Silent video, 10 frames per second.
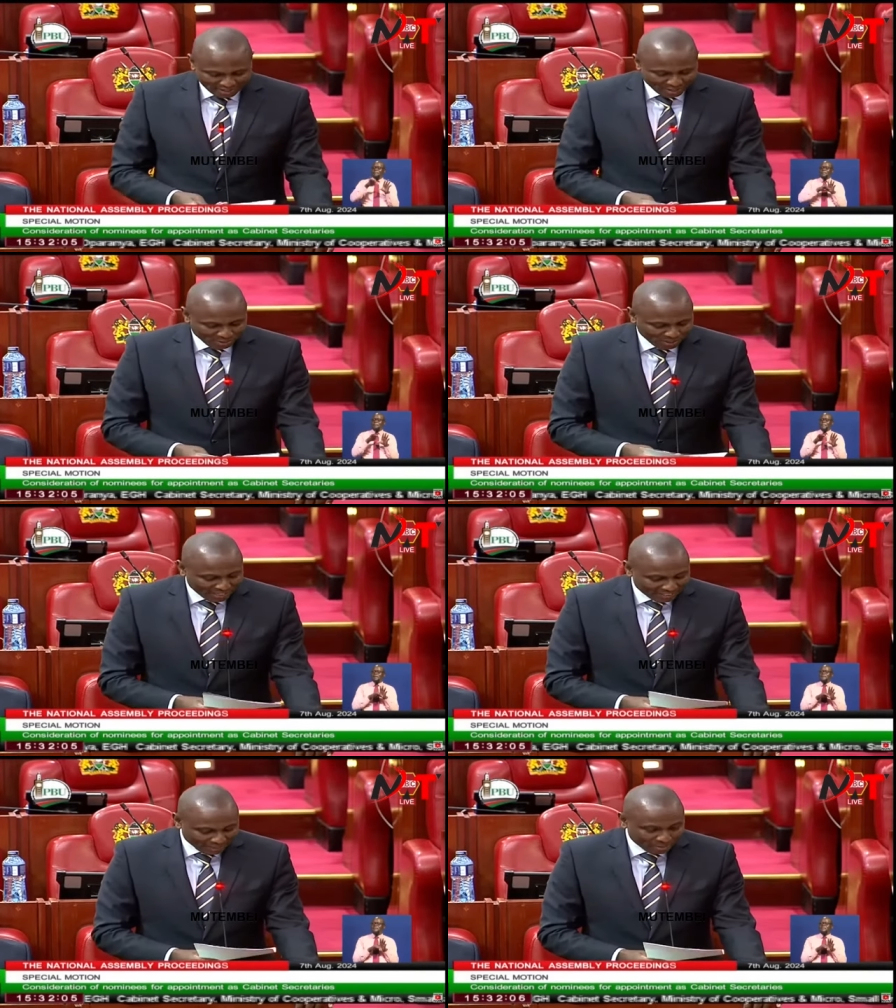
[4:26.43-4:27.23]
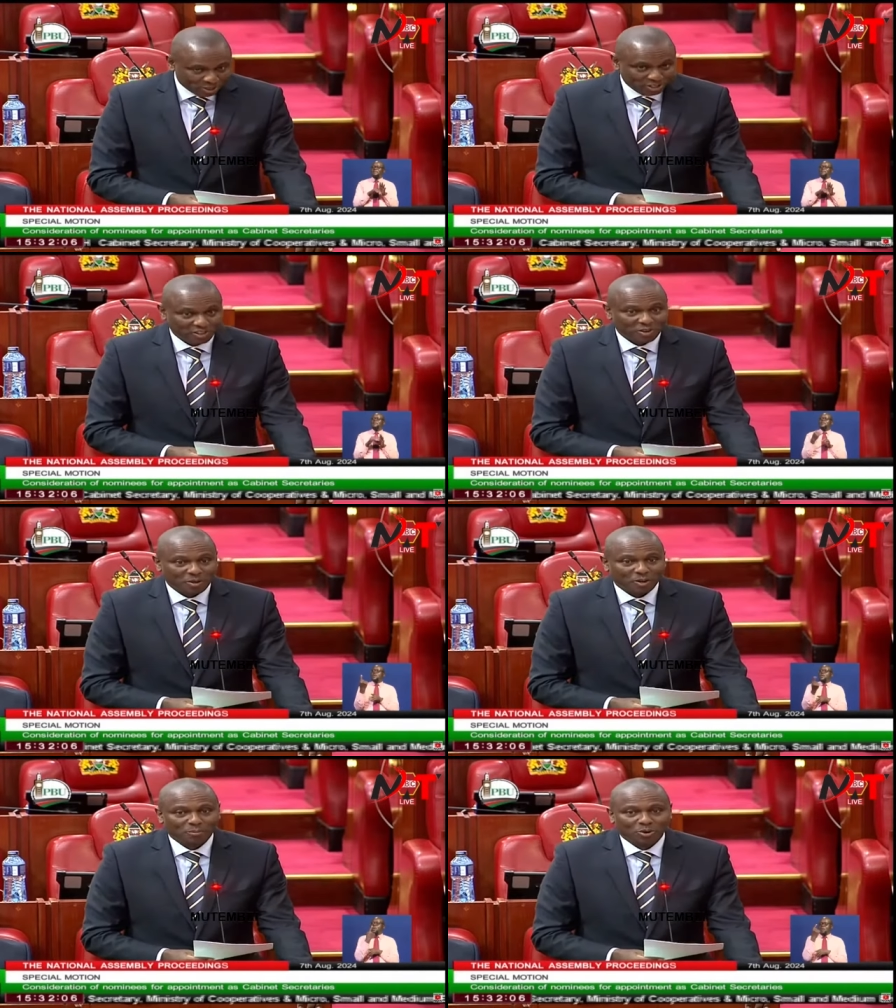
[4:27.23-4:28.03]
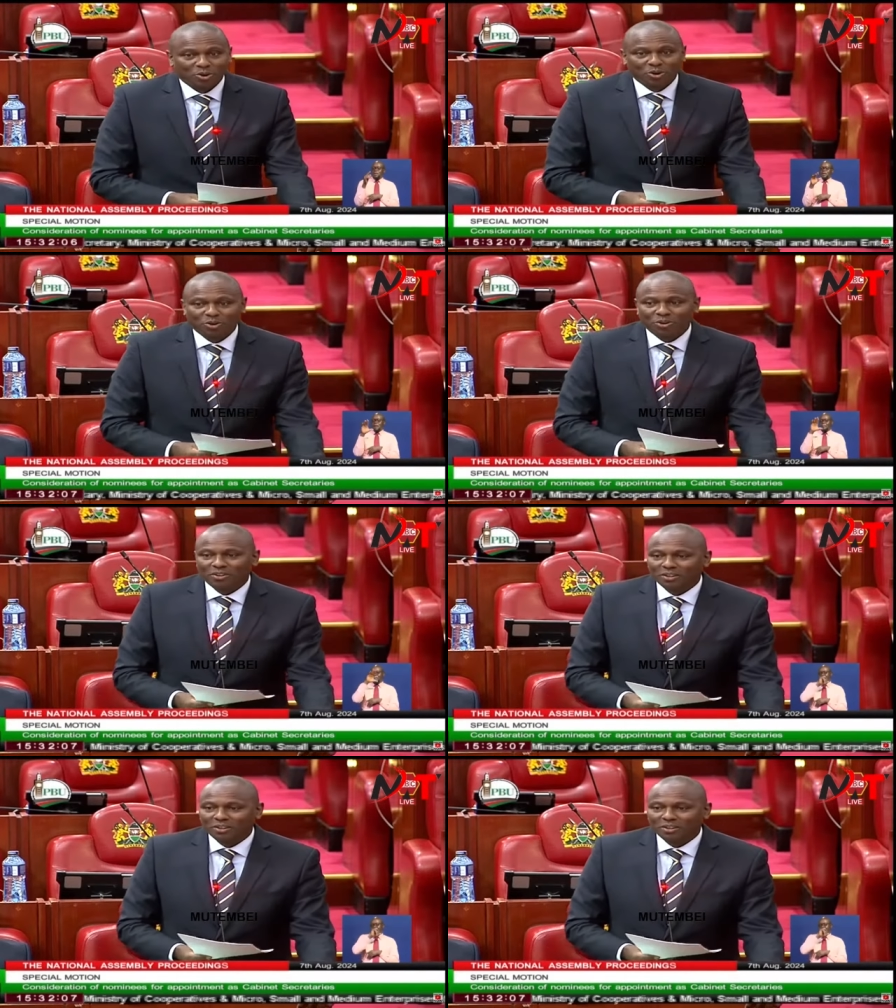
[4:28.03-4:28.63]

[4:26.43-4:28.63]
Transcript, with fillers: with the exception of the Honorable